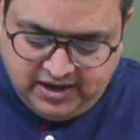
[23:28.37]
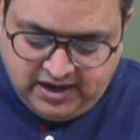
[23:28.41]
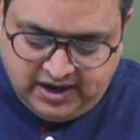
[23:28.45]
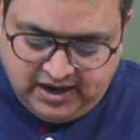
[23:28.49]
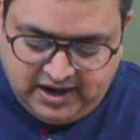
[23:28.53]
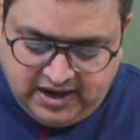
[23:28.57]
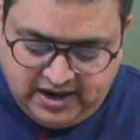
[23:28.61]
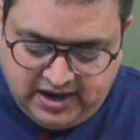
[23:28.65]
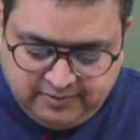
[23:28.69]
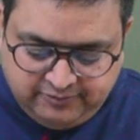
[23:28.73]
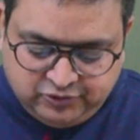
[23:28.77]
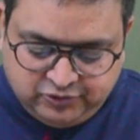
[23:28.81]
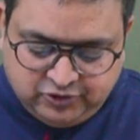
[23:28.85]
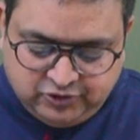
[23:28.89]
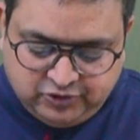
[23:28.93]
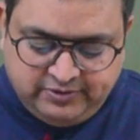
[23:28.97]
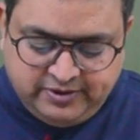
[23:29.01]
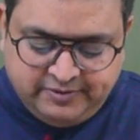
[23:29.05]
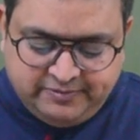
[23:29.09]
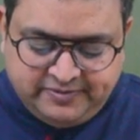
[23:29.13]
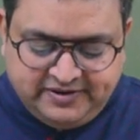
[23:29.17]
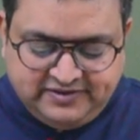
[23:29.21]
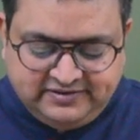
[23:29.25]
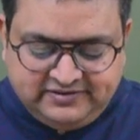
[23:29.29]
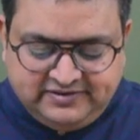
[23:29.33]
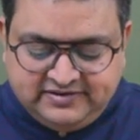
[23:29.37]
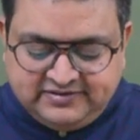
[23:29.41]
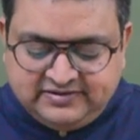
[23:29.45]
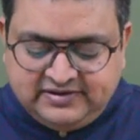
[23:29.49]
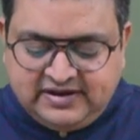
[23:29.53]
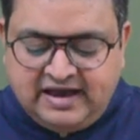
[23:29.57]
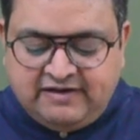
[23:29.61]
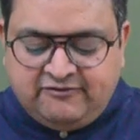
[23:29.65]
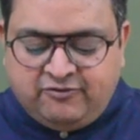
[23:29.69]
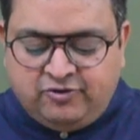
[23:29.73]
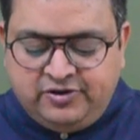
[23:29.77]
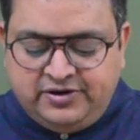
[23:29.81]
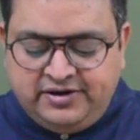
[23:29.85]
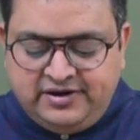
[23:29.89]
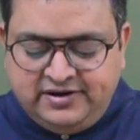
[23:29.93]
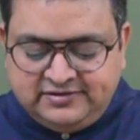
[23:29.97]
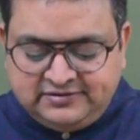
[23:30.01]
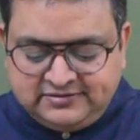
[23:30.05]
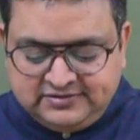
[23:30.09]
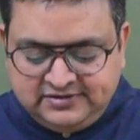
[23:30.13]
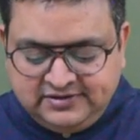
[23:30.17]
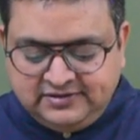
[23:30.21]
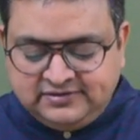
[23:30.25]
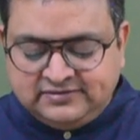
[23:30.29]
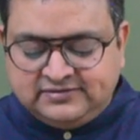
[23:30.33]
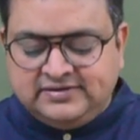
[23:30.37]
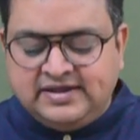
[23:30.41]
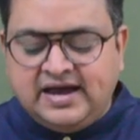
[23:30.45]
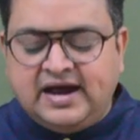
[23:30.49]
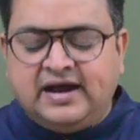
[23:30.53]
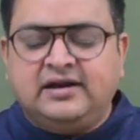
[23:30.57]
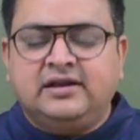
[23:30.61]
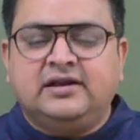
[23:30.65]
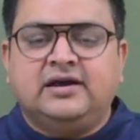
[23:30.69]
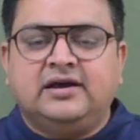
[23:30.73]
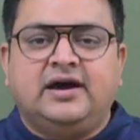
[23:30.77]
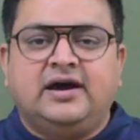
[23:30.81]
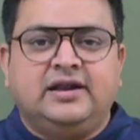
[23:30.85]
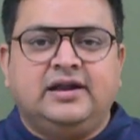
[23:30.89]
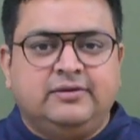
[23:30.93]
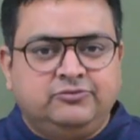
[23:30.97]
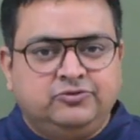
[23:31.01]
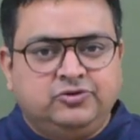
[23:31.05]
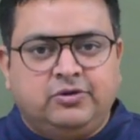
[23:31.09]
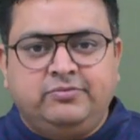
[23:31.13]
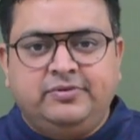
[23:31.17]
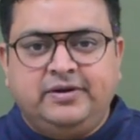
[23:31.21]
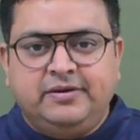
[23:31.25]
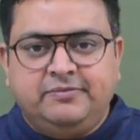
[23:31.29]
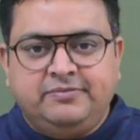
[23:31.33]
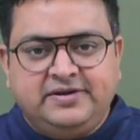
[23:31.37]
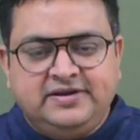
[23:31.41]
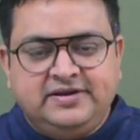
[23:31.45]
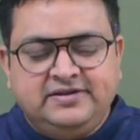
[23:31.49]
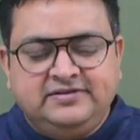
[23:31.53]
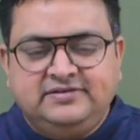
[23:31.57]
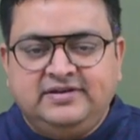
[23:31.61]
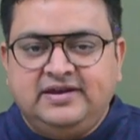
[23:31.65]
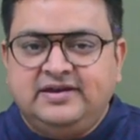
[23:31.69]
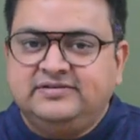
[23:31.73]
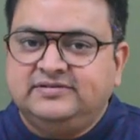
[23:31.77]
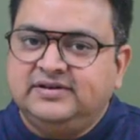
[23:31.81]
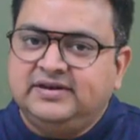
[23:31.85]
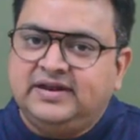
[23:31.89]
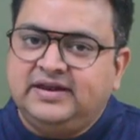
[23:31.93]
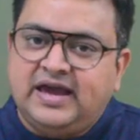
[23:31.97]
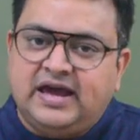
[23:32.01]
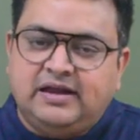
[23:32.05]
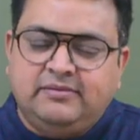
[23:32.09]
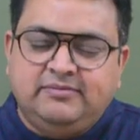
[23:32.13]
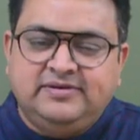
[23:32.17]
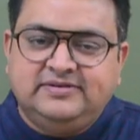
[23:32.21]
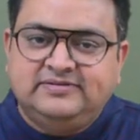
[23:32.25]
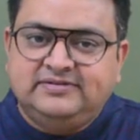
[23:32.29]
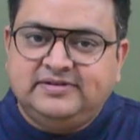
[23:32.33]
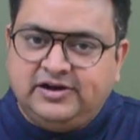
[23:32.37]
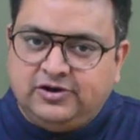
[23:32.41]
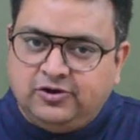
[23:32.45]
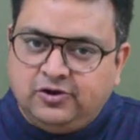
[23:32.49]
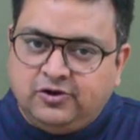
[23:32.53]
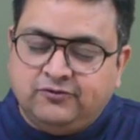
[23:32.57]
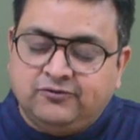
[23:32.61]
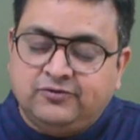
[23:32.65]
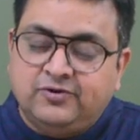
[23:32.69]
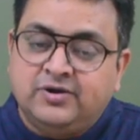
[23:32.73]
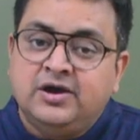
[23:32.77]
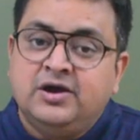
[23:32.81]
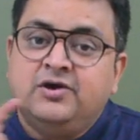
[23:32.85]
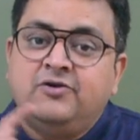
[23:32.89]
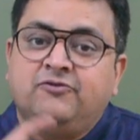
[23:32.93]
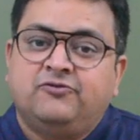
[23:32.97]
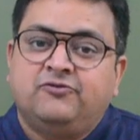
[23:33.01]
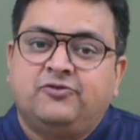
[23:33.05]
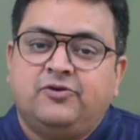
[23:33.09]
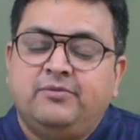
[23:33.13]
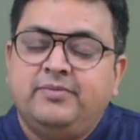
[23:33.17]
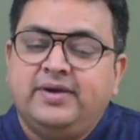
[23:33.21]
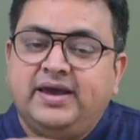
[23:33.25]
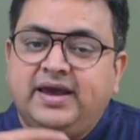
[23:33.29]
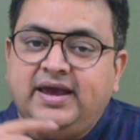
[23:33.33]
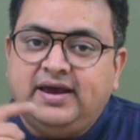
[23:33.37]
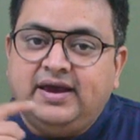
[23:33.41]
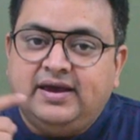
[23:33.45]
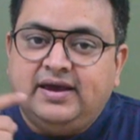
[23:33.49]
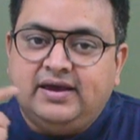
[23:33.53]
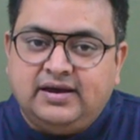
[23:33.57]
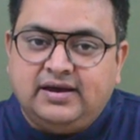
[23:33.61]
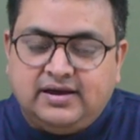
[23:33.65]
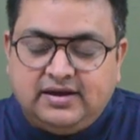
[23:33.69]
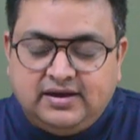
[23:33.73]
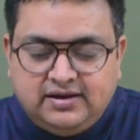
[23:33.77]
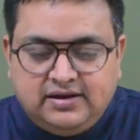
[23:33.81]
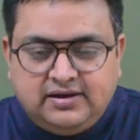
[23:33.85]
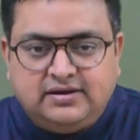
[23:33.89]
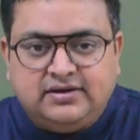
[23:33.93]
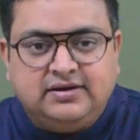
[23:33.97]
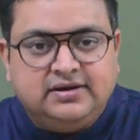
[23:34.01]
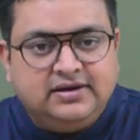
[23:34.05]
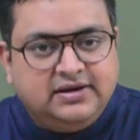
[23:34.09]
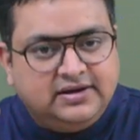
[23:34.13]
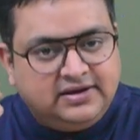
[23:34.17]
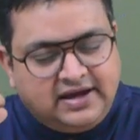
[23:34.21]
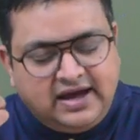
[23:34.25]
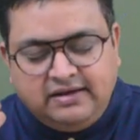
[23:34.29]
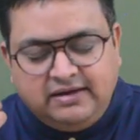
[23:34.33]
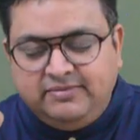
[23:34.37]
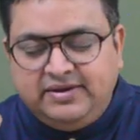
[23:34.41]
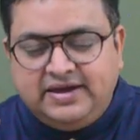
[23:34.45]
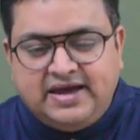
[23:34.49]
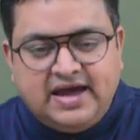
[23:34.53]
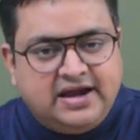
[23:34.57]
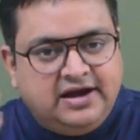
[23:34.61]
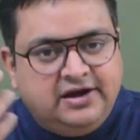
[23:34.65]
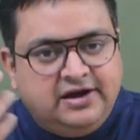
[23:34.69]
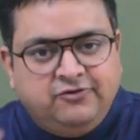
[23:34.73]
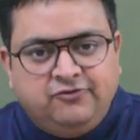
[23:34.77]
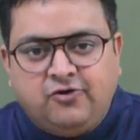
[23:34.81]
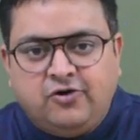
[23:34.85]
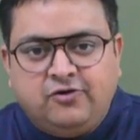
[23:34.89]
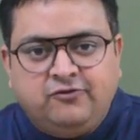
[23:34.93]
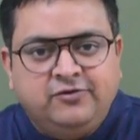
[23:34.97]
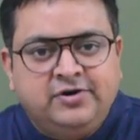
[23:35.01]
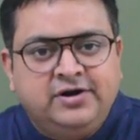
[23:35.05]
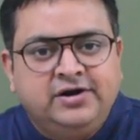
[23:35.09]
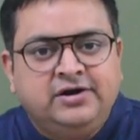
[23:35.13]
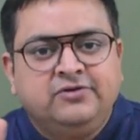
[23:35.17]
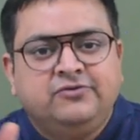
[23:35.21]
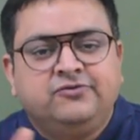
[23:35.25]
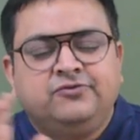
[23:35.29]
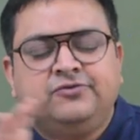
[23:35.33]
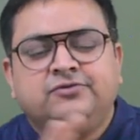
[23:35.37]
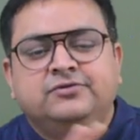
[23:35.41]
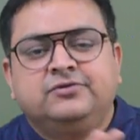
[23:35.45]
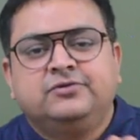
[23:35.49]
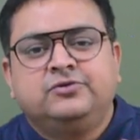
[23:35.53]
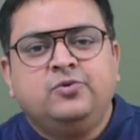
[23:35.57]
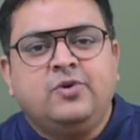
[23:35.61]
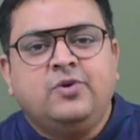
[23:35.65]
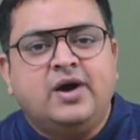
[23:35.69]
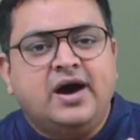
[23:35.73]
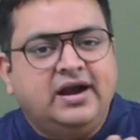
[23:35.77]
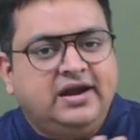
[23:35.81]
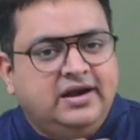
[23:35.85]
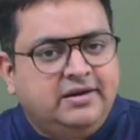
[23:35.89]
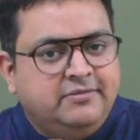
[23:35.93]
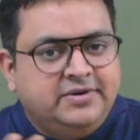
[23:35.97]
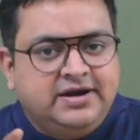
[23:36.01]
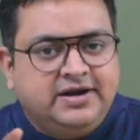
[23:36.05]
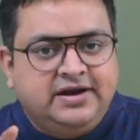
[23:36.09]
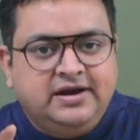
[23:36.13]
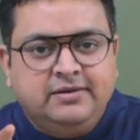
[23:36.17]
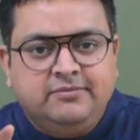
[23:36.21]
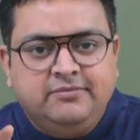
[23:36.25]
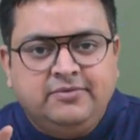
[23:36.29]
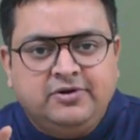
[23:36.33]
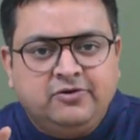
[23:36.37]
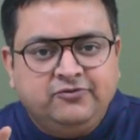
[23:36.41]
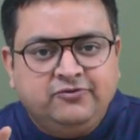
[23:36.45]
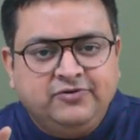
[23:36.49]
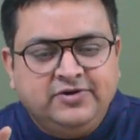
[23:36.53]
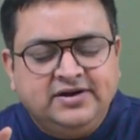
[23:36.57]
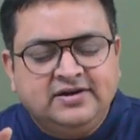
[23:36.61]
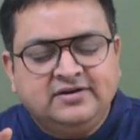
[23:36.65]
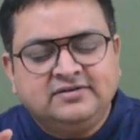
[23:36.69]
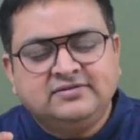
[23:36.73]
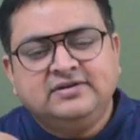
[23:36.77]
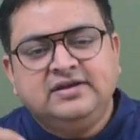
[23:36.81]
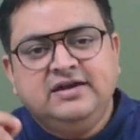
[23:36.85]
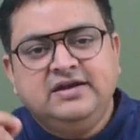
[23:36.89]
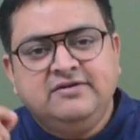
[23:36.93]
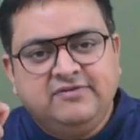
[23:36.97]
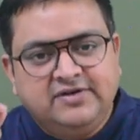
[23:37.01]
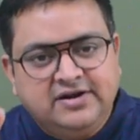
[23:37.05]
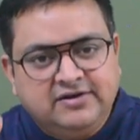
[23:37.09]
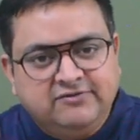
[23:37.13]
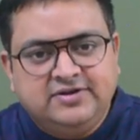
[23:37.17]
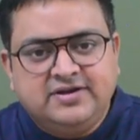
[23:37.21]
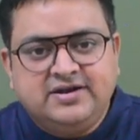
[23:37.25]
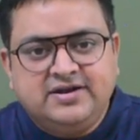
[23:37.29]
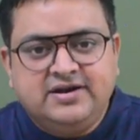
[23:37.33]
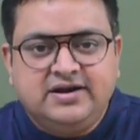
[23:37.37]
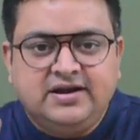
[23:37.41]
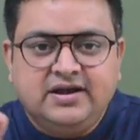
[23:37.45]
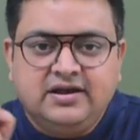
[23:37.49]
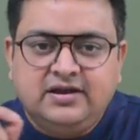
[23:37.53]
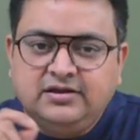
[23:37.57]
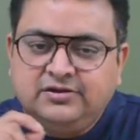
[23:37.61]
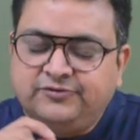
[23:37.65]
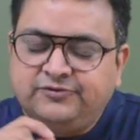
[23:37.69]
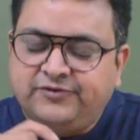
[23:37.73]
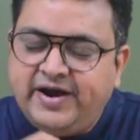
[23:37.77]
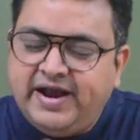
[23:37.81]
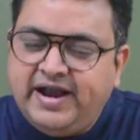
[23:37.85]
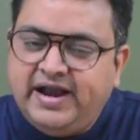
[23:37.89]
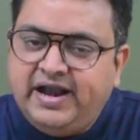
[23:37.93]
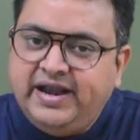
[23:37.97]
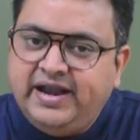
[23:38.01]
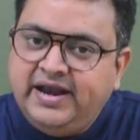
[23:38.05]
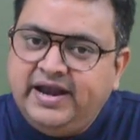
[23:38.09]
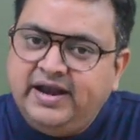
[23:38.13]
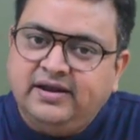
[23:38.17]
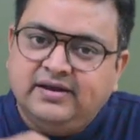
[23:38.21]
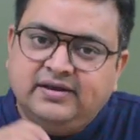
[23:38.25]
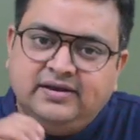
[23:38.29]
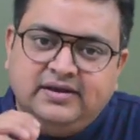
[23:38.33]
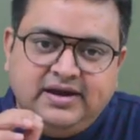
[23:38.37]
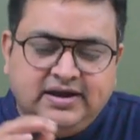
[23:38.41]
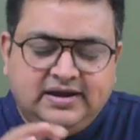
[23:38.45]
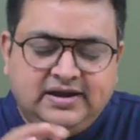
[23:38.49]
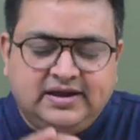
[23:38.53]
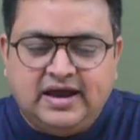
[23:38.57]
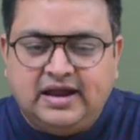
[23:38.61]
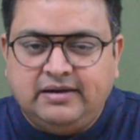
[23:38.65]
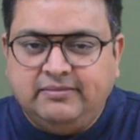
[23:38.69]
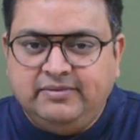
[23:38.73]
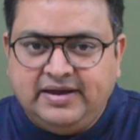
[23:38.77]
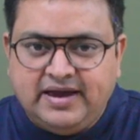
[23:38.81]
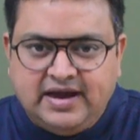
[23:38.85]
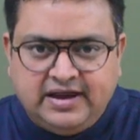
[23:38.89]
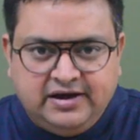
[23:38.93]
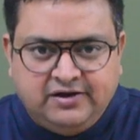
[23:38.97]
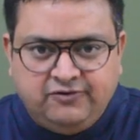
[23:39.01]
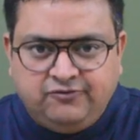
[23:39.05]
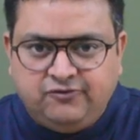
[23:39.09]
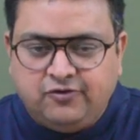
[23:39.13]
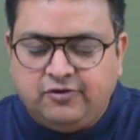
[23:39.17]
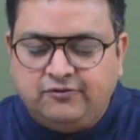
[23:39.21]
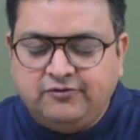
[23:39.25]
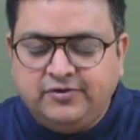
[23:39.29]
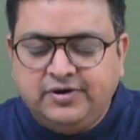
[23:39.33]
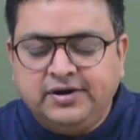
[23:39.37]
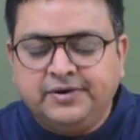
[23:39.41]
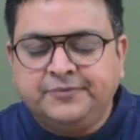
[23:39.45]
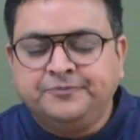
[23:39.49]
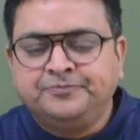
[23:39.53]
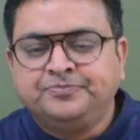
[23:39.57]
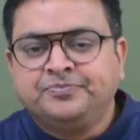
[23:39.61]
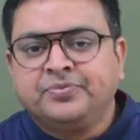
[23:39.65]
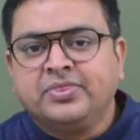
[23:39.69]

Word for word: Unabsorbed depreciation, I have already discussed that unabsorbed depreciation can be set off from, can be carried forward to unlimited number of years. Even if the return is filed late, it can be carried forward.